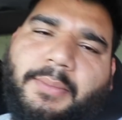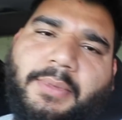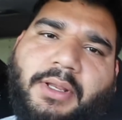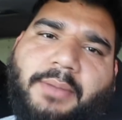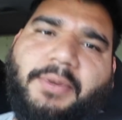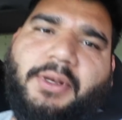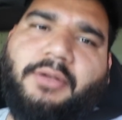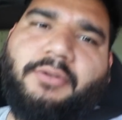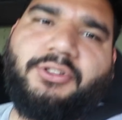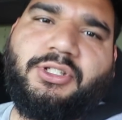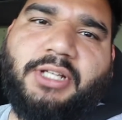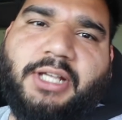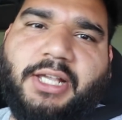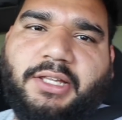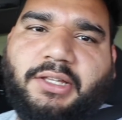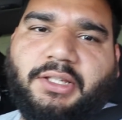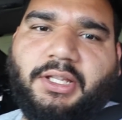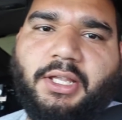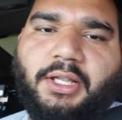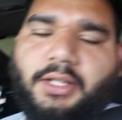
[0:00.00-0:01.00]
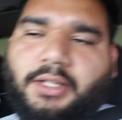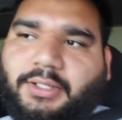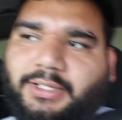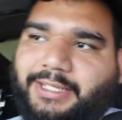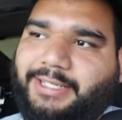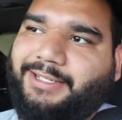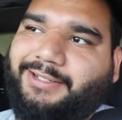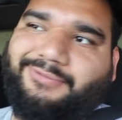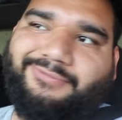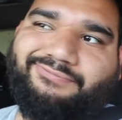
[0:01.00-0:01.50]
Let me know what you guys think.
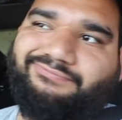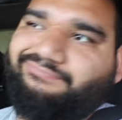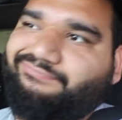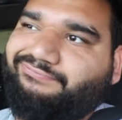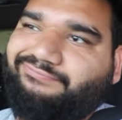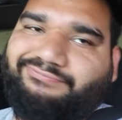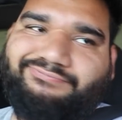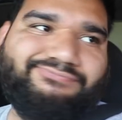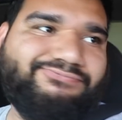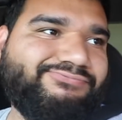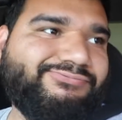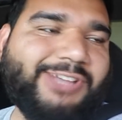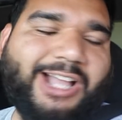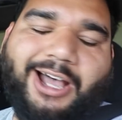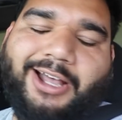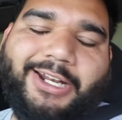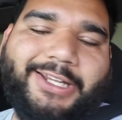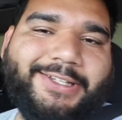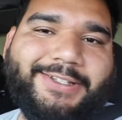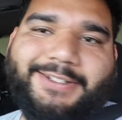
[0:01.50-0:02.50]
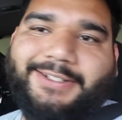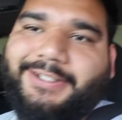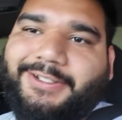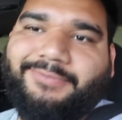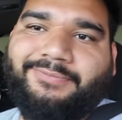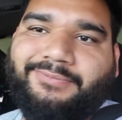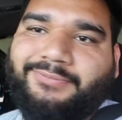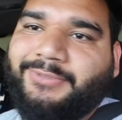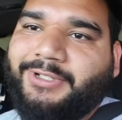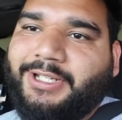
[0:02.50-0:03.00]
Like, honestly,
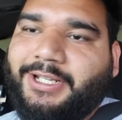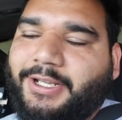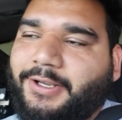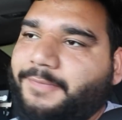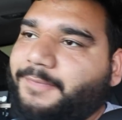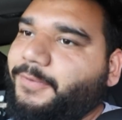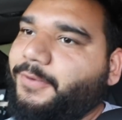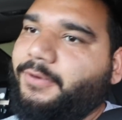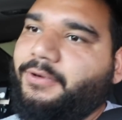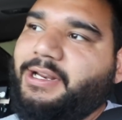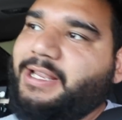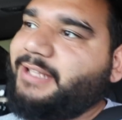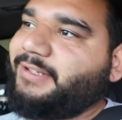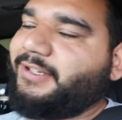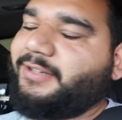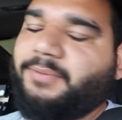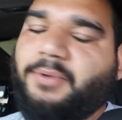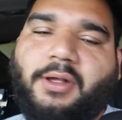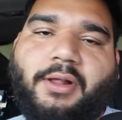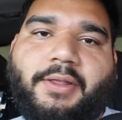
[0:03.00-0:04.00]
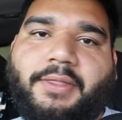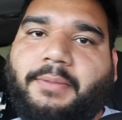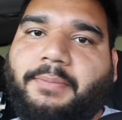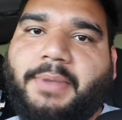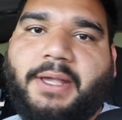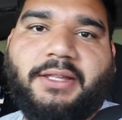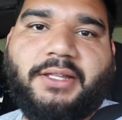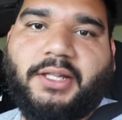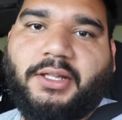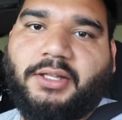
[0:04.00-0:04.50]
full race is probably the
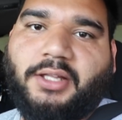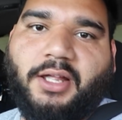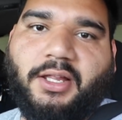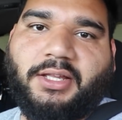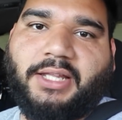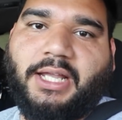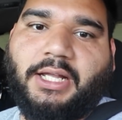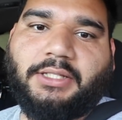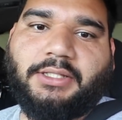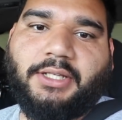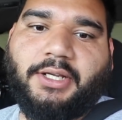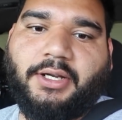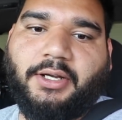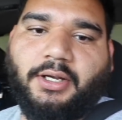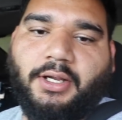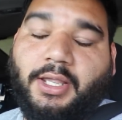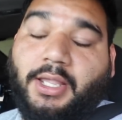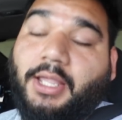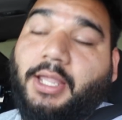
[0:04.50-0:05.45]
best exhaust out there.